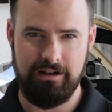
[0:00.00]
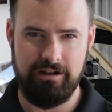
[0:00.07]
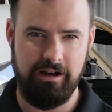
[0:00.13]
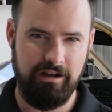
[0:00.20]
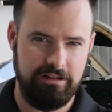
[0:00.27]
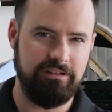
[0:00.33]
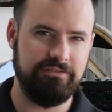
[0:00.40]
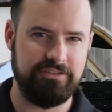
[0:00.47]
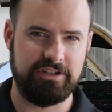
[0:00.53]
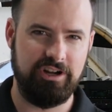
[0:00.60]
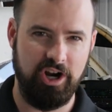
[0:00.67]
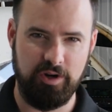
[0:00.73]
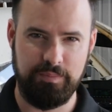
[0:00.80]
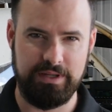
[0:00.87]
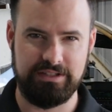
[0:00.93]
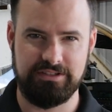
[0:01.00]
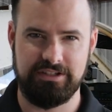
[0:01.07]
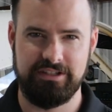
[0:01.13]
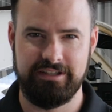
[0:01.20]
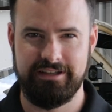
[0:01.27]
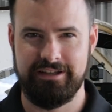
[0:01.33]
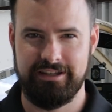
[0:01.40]
all of the
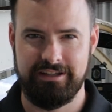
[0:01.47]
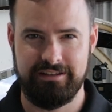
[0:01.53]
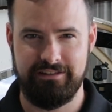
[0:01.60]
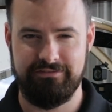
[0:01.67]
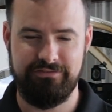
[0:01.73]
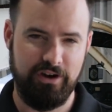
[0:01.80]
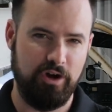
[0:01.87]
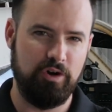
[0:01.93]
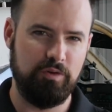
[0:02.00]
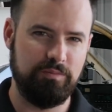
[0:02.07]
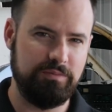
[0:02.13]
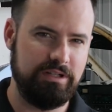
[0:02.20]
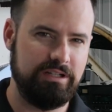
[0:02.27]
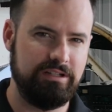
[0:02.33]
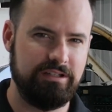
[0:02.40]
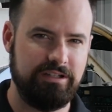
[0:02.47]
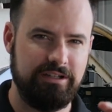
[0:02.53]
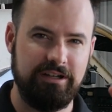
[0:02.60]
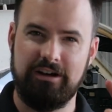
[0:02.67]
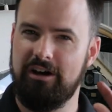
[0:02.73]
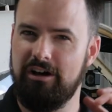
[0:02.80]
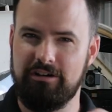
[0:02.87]
carpet, the foam,
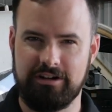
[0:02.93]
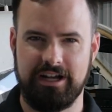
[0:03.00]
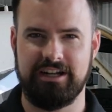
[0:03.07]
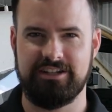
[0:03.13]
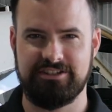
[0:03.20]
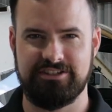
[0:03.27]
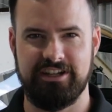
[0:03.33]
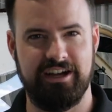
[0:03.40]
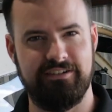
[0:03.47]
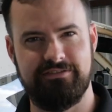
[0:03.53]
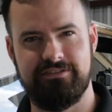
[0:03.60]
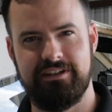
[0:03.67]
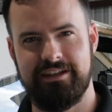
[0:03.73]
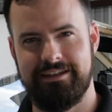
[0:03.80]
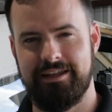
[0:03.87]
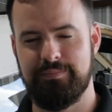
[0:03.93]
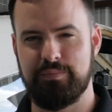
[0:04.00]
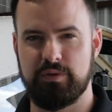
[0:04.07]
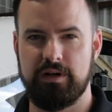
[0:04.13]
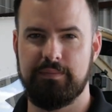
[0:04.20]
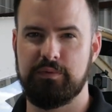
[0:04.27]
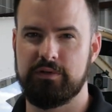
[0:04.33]
all kind of stuff in
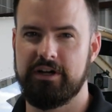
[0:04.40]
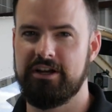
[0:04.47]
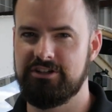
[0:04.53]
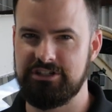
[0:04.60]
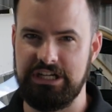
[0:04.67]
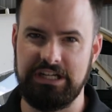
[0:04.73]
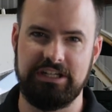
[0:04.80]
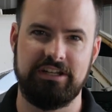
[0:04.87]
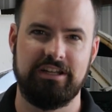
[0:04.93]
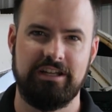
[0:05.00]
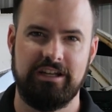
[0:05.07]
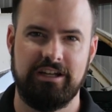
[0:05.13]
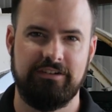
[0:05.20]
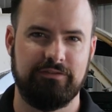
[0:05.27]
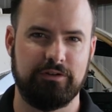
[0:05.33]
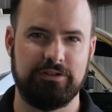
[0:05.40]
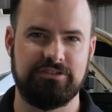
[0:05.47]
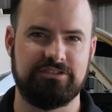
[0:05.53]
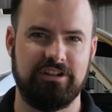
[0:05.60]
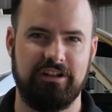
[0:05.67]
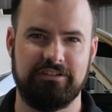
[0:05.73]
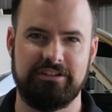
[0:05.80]
preparation for
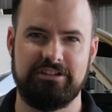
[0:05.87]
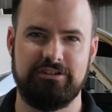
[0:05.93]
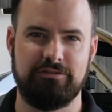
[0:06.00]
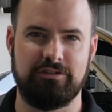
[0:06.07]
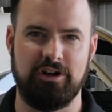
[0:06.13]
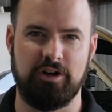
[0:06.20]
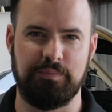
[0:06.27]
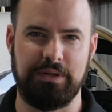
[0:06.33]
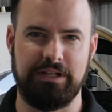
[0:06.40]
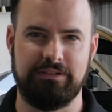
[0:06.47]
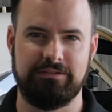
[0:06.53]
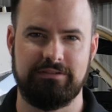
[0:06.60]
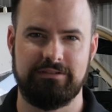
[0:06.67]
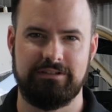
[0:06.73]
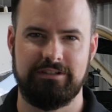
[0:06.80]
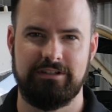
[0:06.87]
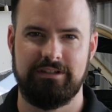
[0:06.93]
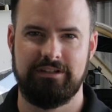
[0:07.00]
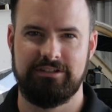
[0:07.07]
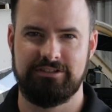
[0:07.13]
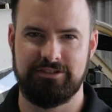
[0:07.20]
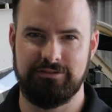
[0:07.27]
installing the new carpet.
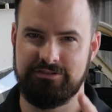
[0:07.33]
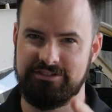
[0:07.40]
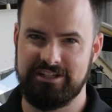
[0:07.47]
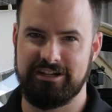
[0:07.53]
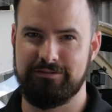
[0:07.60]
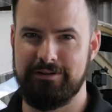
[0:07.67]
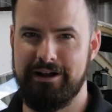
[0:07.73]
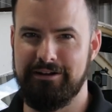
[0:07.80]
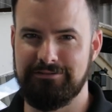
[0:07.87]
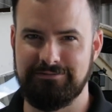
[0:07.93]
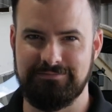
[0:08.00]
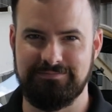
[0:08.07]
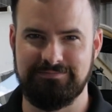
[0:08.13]
So stick around.